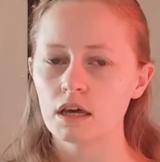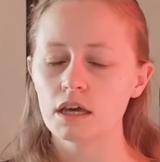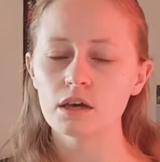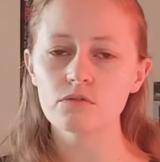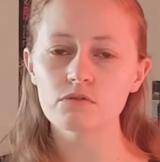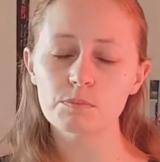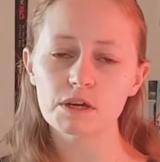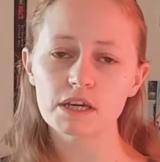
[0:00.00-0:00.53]

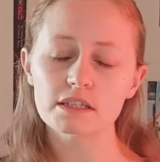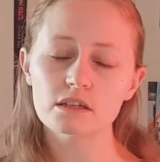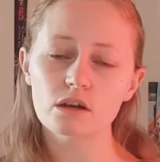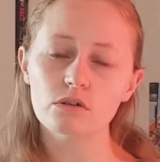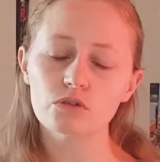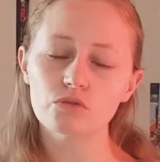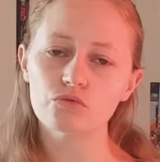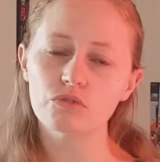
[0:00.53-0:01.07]
Hill repeats
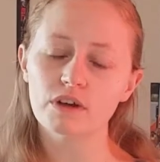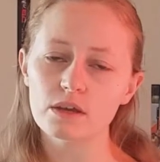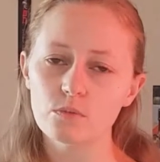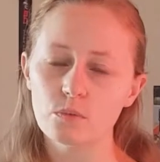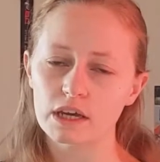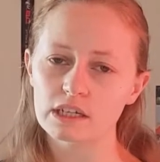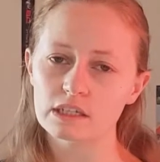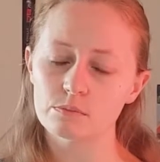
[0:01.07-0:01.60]
are a great
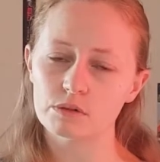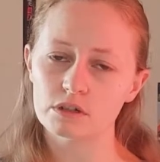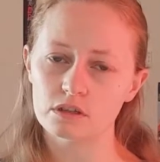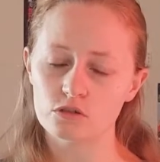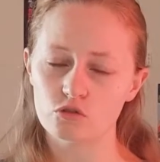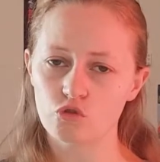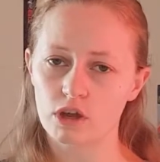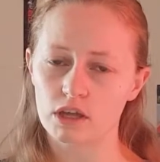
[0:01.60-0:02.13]
way to build the
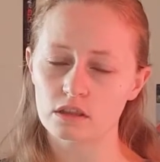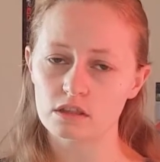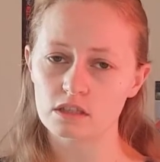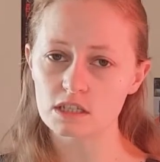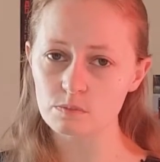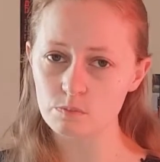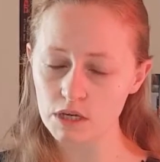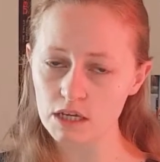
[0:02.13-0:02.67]
strength and
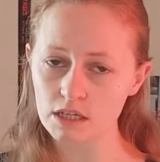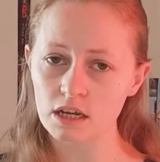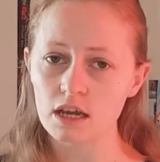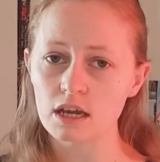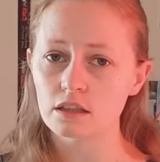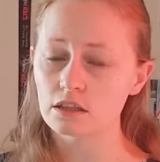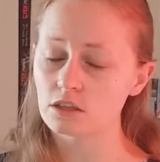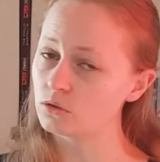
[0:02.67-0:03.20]
speed
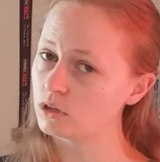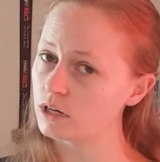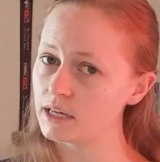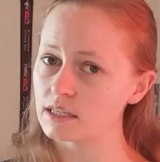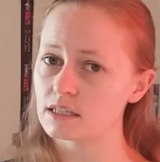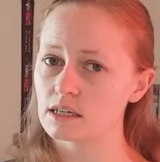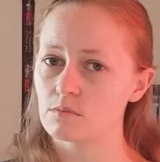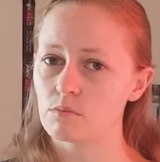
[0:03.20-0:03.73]
that your
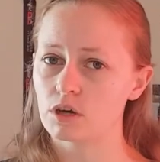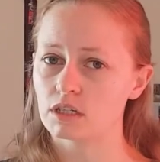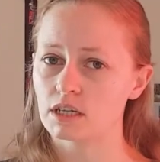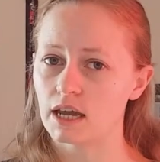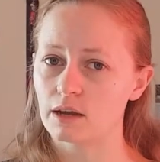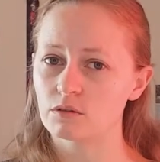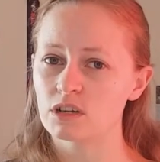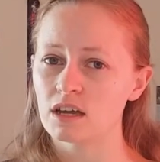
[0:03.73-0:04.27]
legs can put
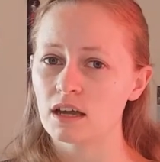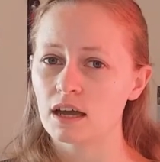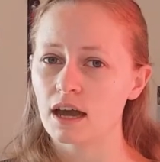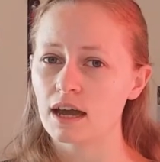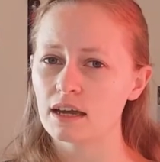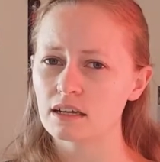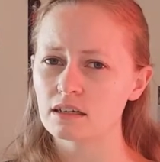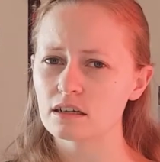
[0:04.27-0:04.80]
out,
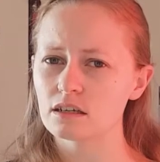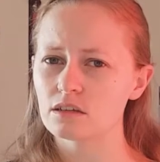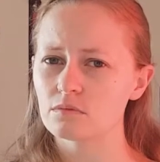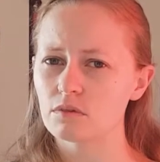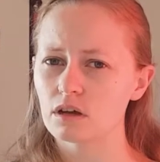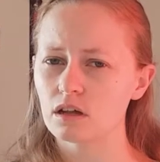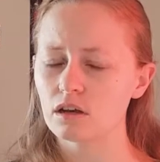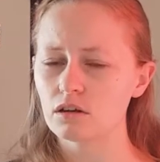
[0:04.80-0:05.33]
and
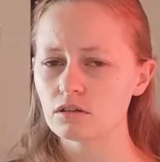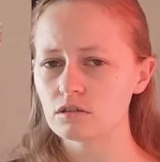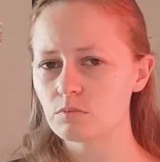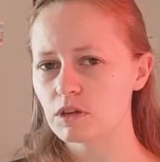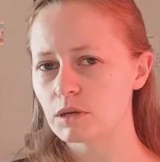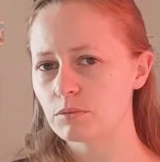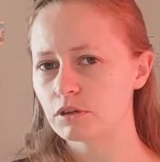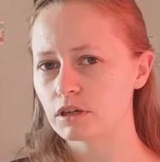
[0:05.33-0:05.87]
a lot of
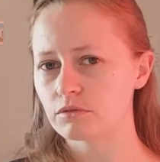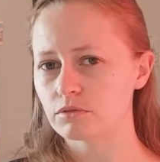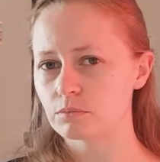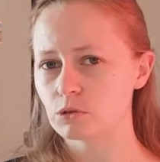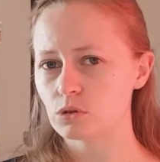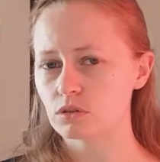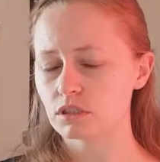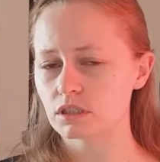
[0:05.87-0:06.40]
people have
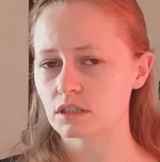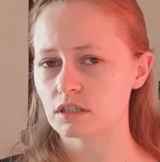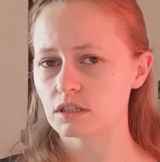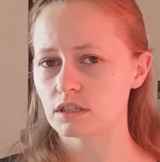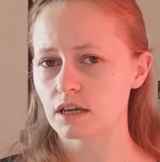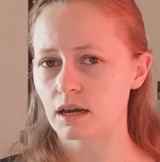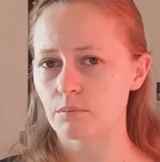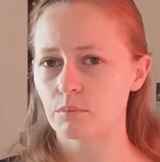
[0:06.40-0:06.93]
reported
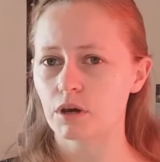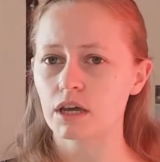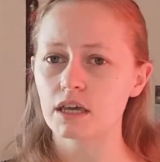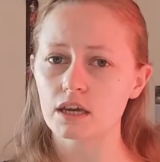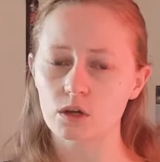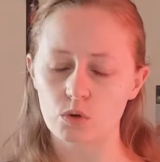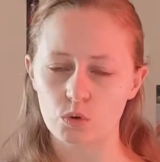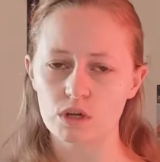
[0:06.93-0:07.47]
that by
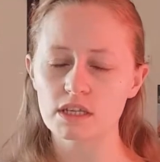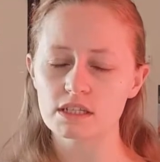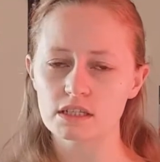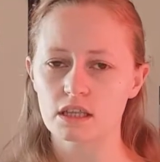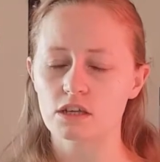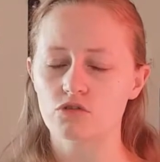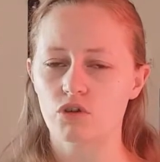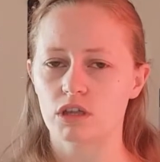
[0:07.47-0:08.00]
increasing
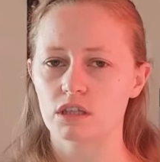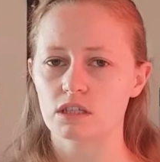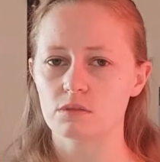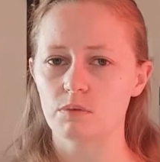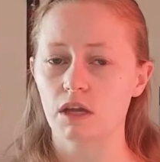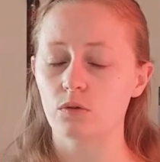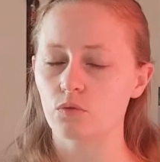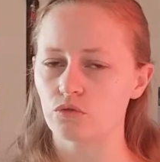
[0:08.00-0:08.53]
their strength and
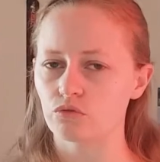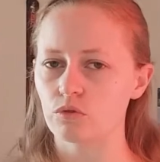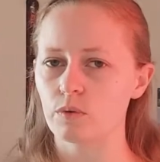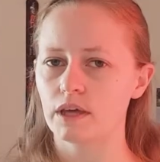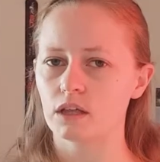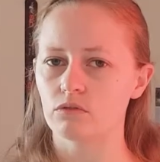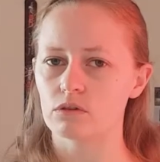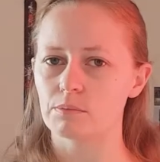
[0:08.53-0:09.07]
speed through
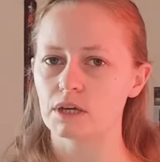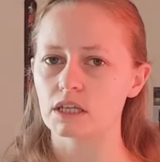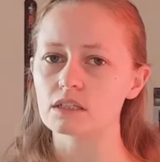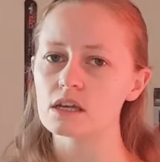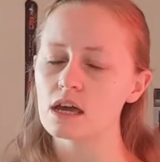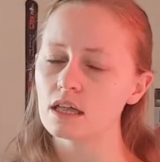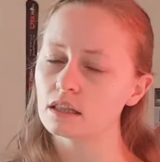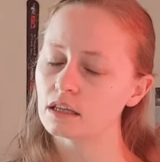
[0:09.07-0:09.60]
hill repeats,
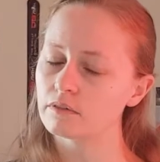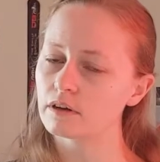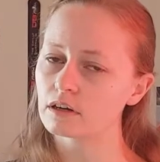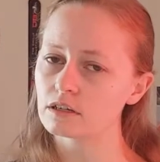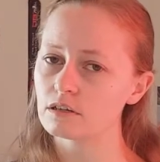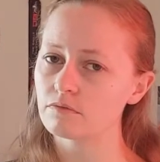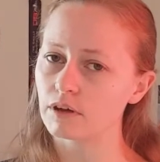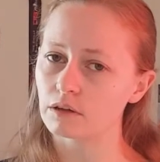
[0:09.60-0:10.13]
they've
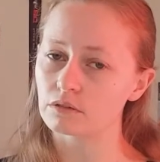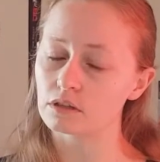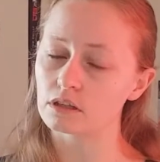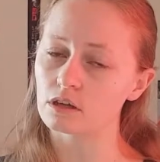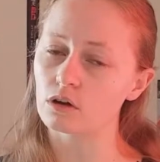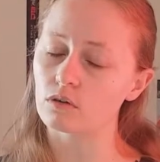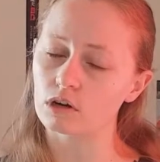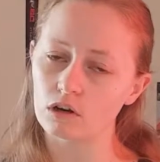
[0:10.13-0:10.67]
actually found that
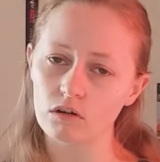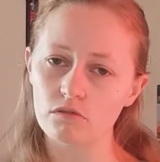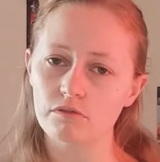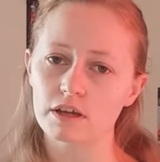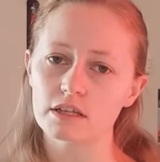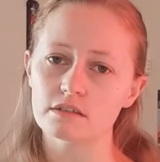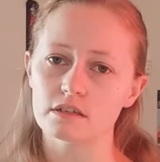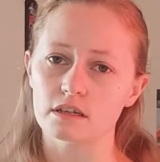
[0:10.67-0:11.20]
they are a lot
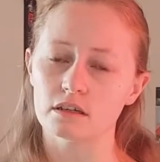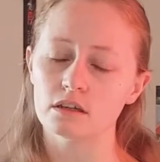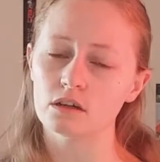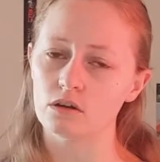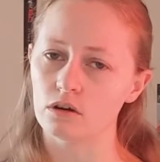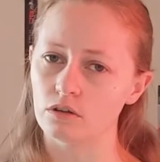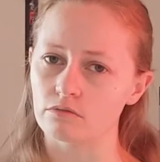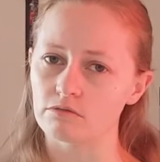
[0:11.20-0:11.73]
faster
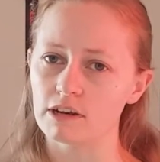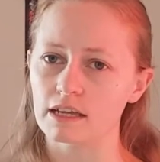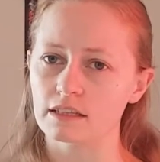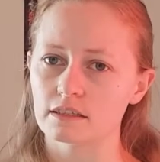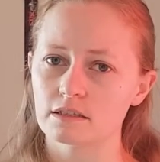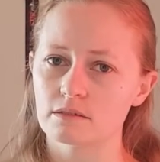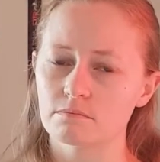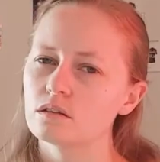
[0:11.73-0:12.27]
on
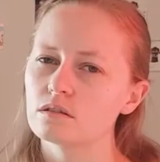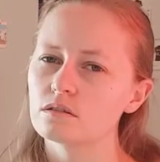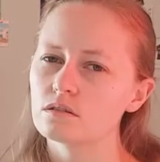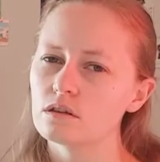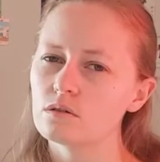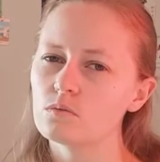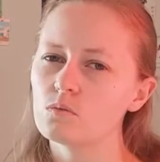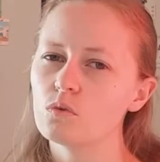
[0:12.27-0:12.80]
flats.
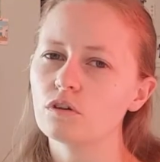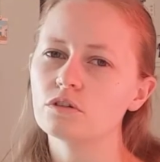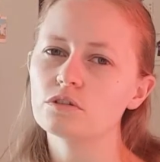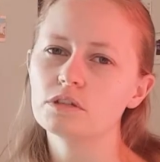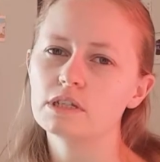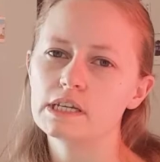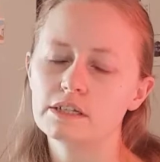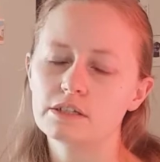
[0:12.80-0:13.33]
So what do
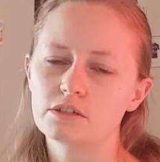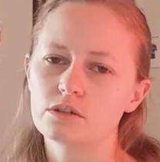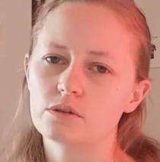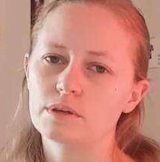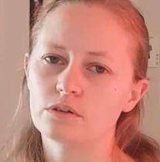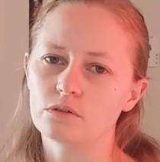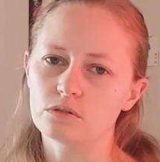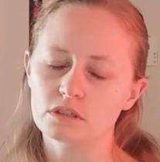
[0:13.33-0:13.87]
you need to do
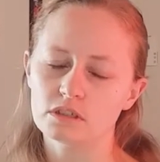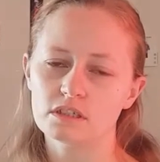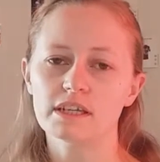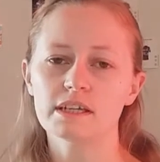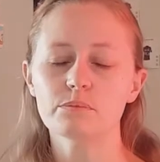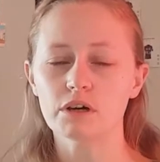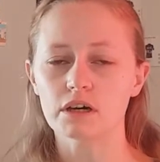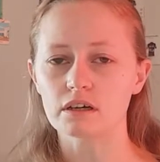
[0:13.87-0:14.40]
in order to
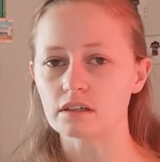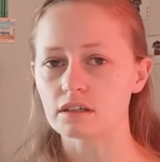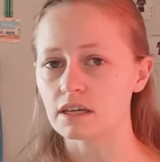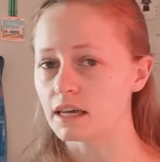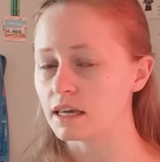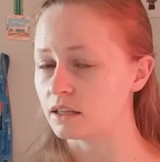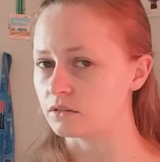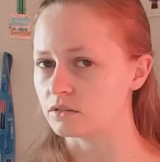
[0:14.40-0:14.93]
take part in a
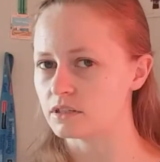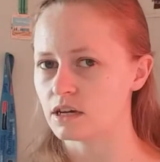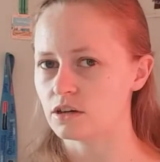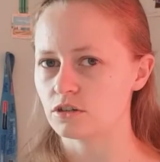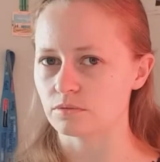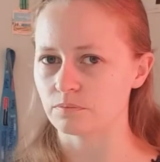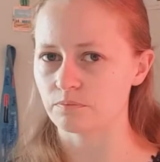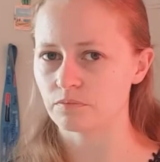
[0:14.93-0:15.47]
hill
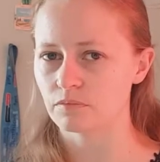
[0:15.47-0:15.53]
session?